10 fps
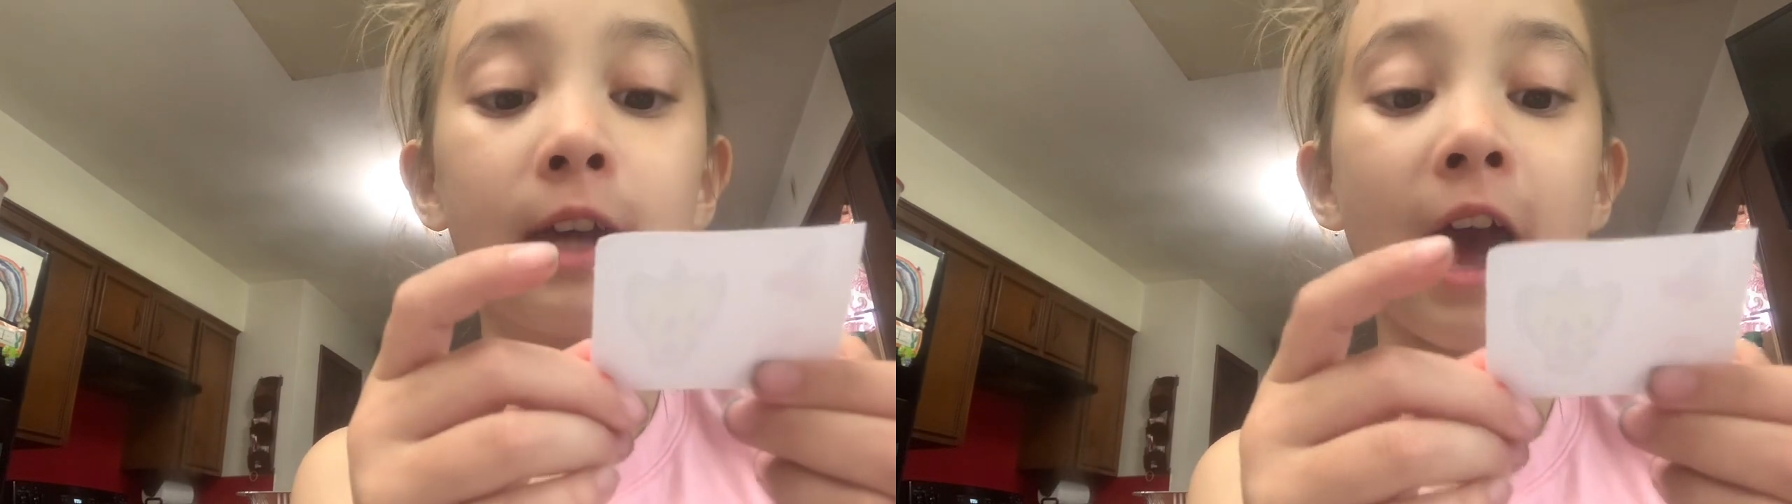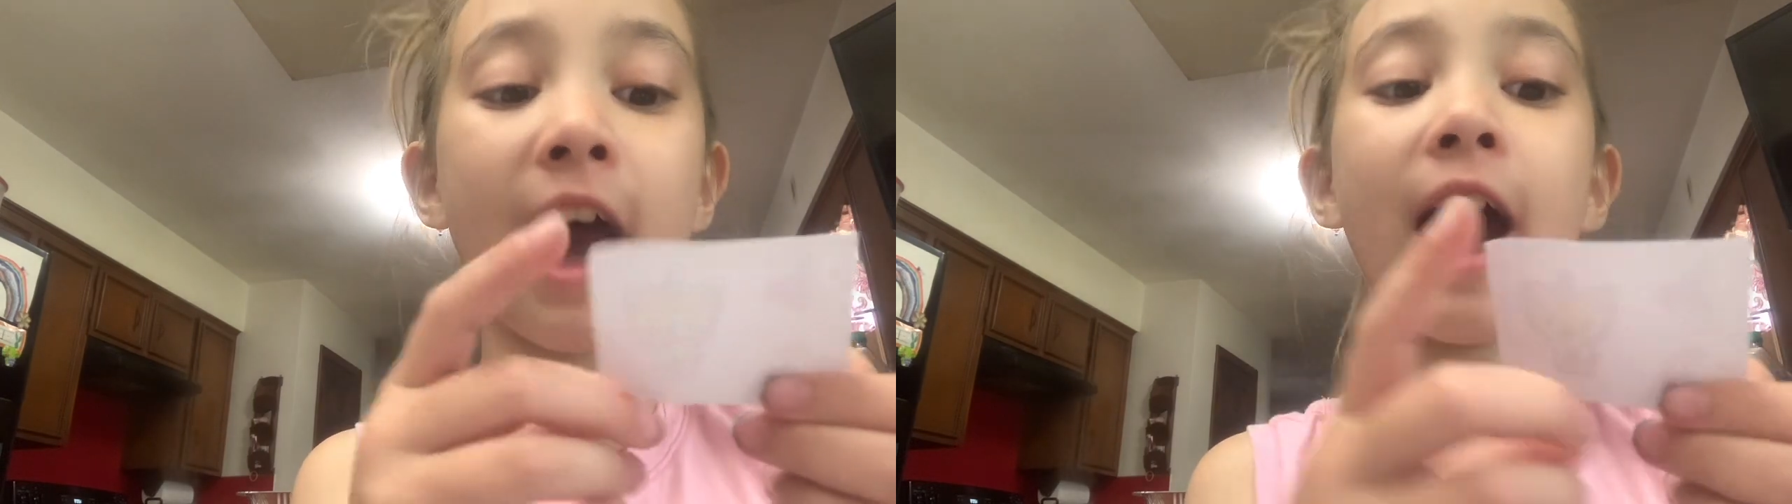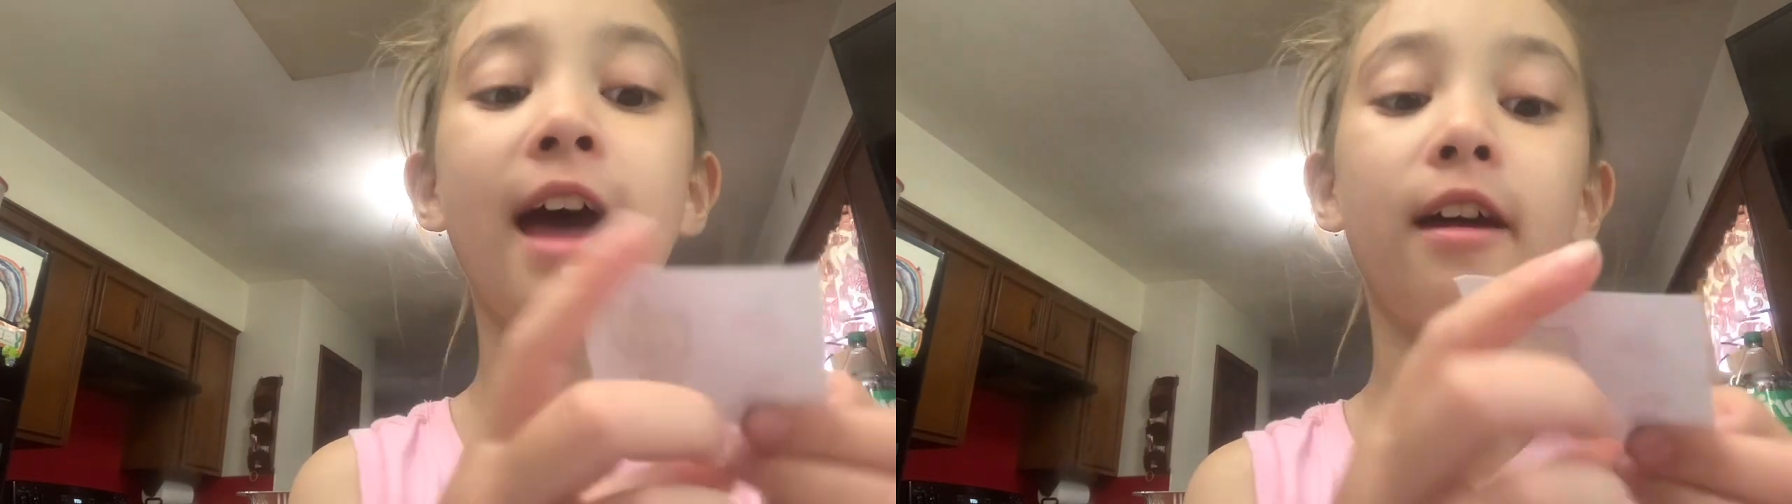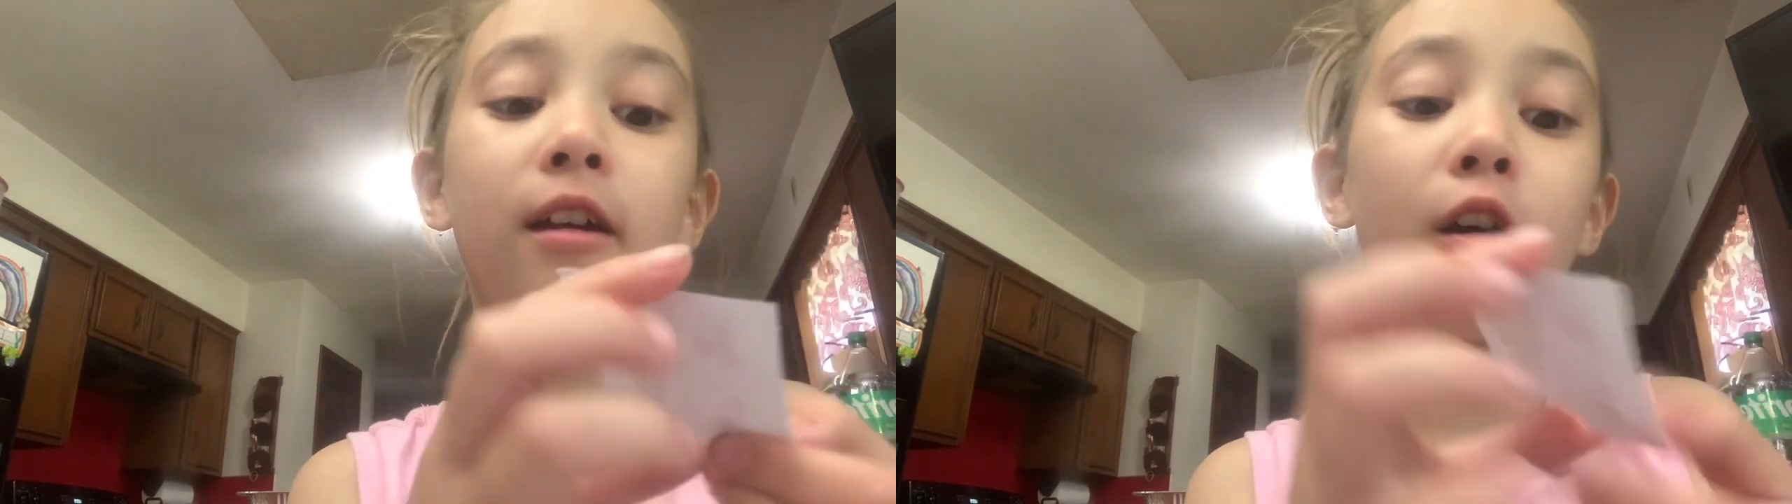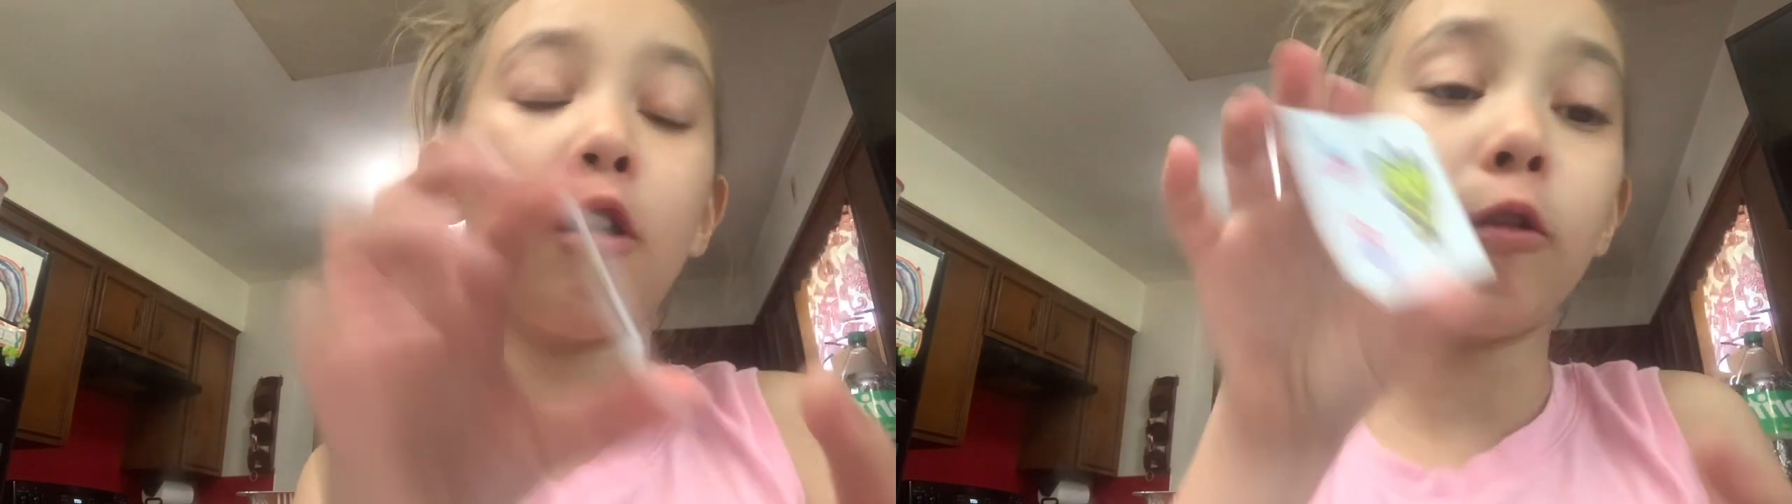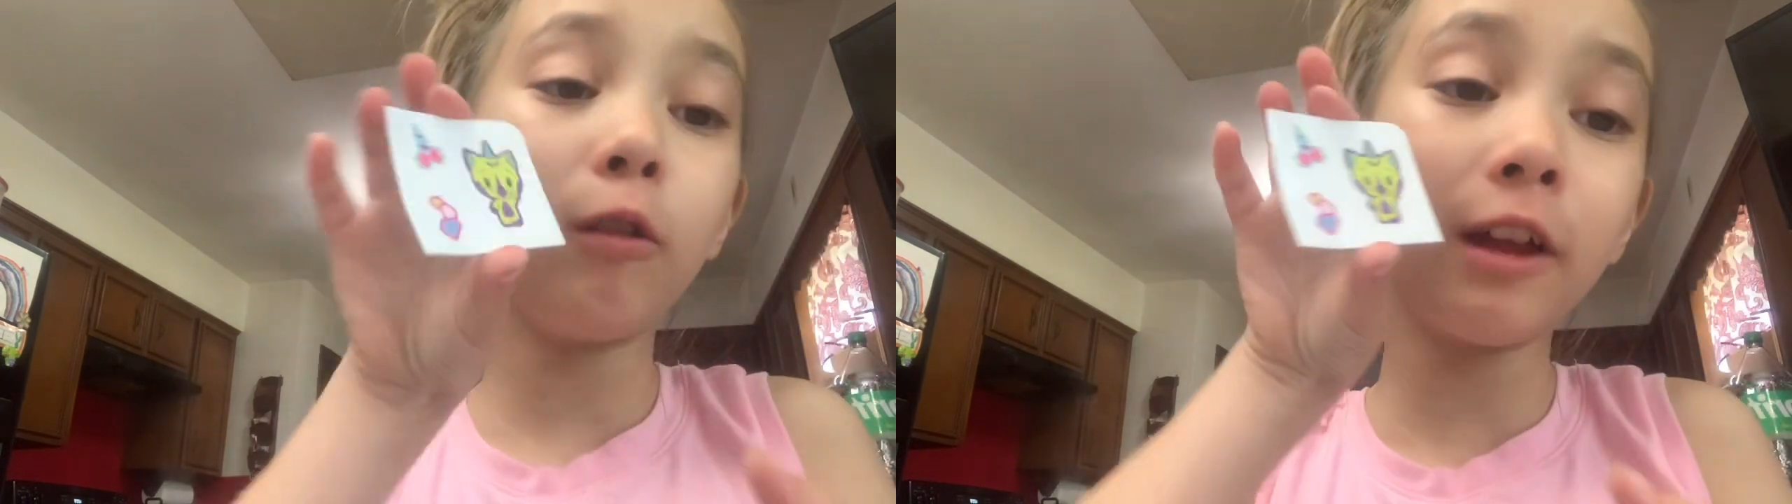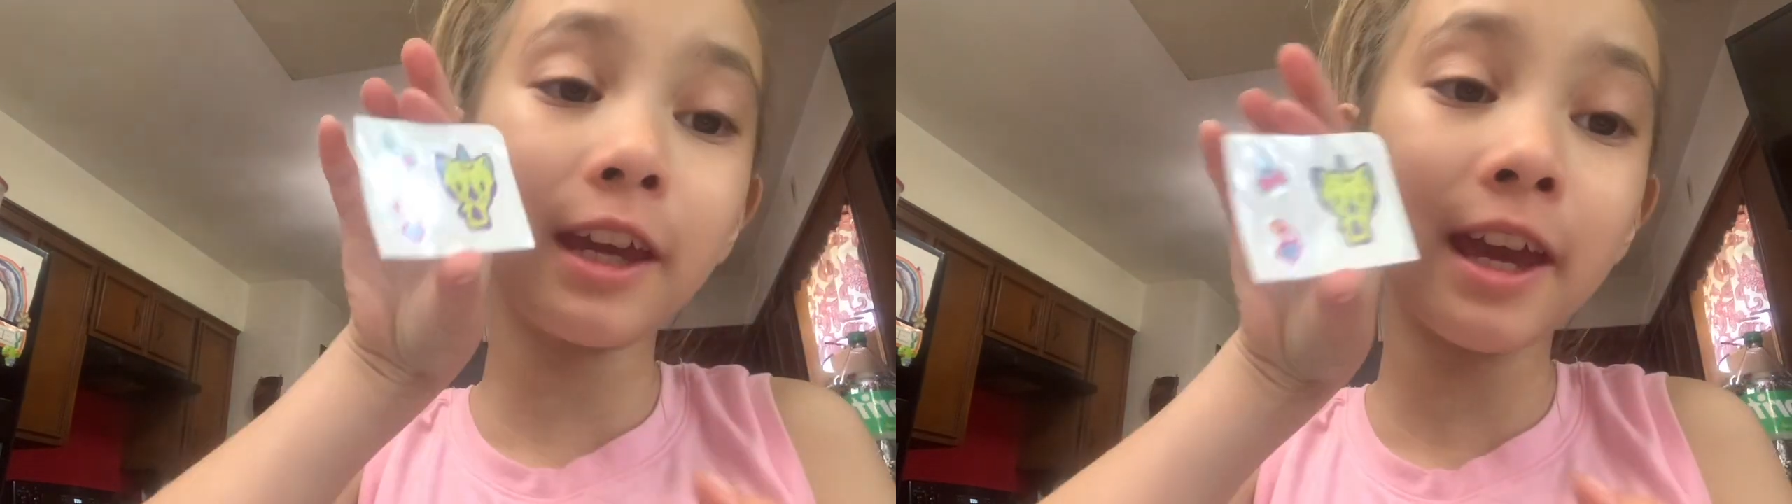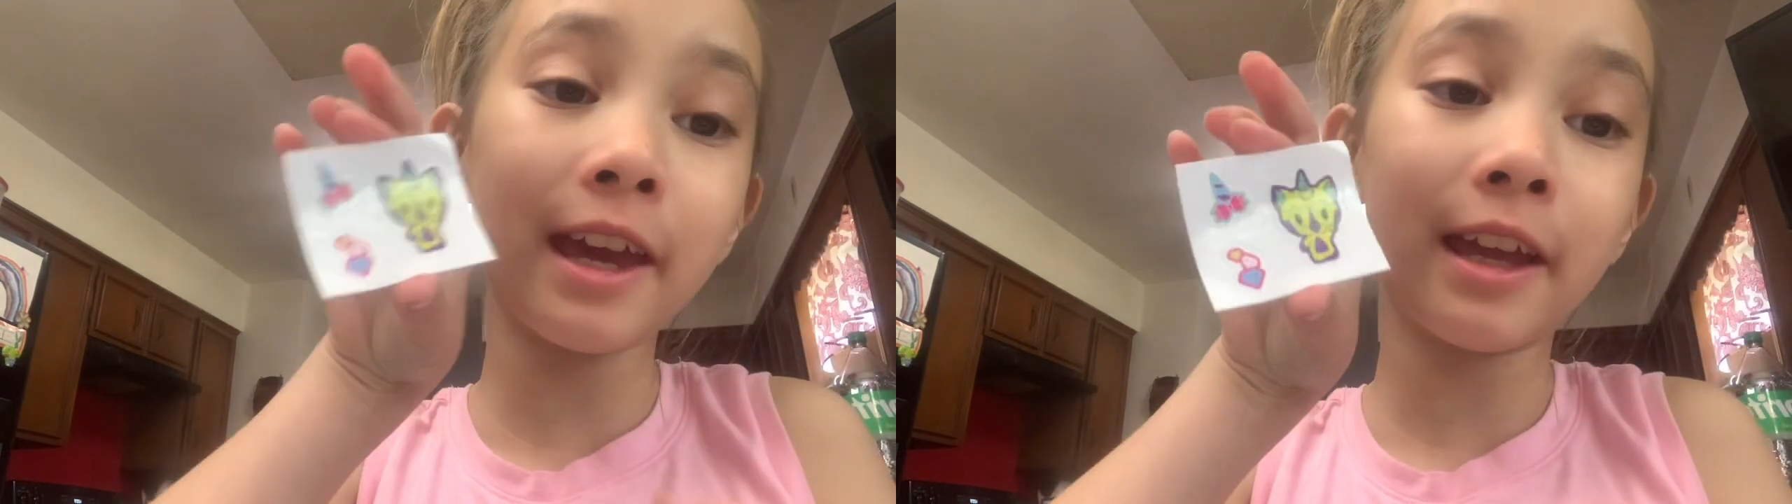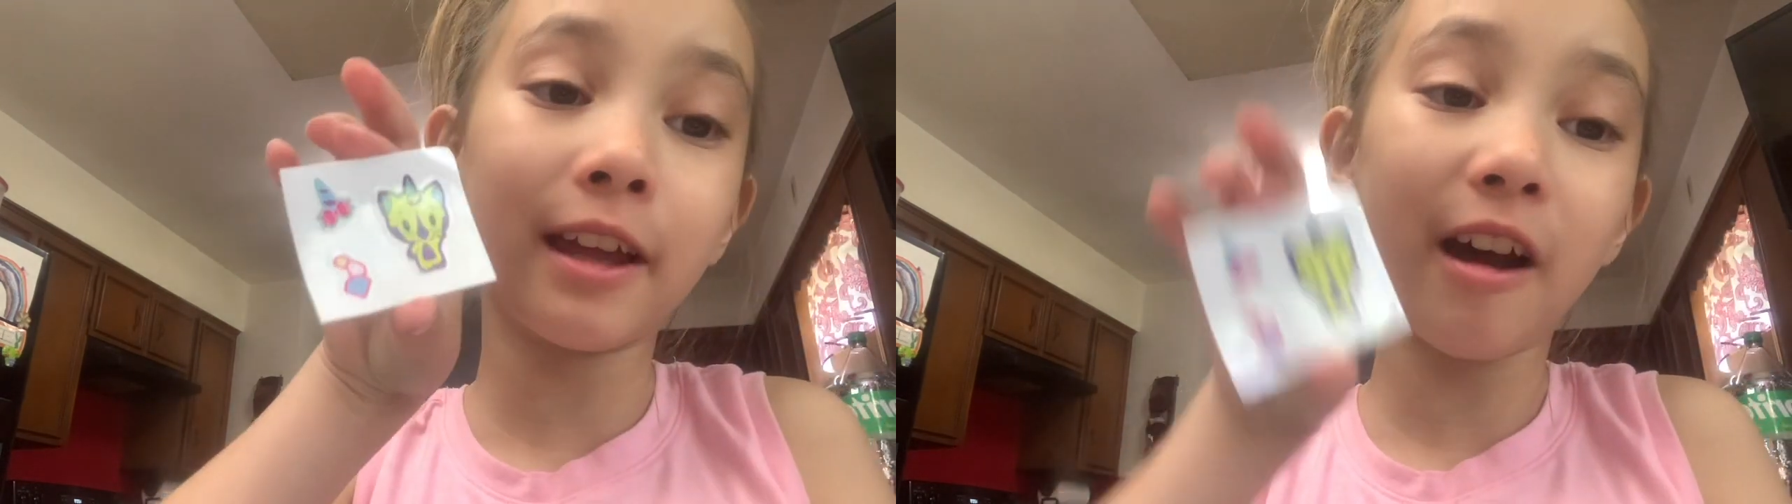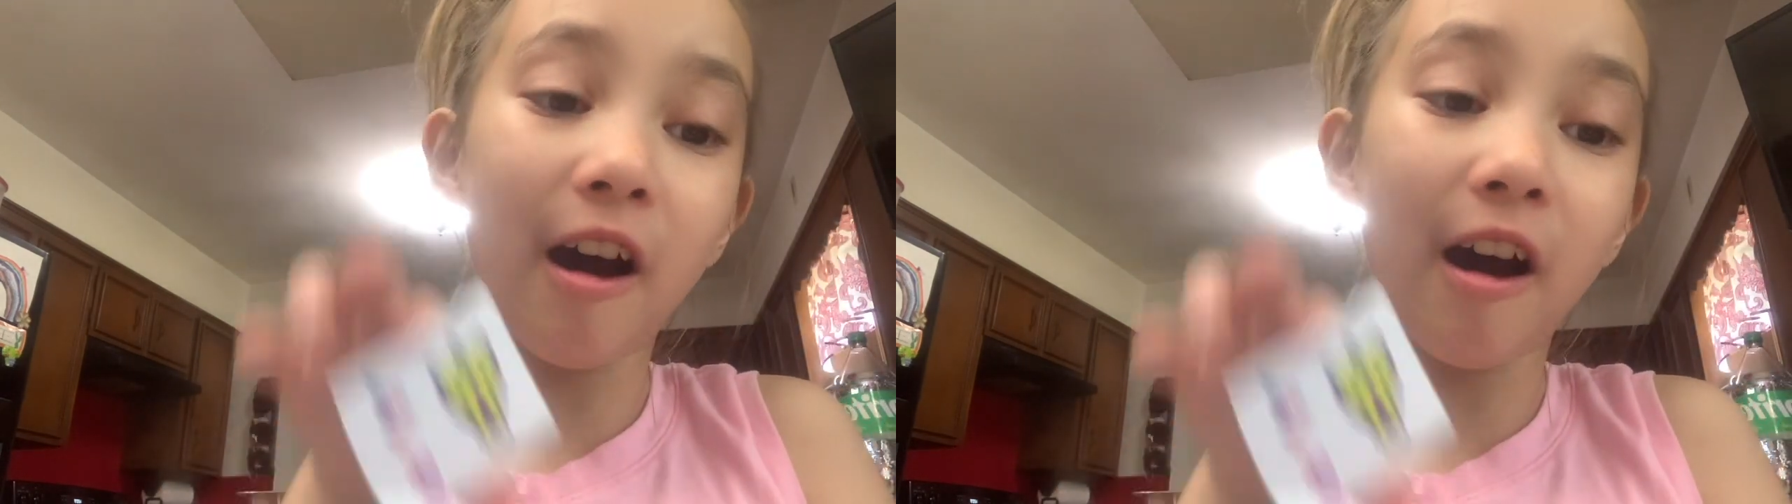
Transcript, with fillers: cat. Look at it.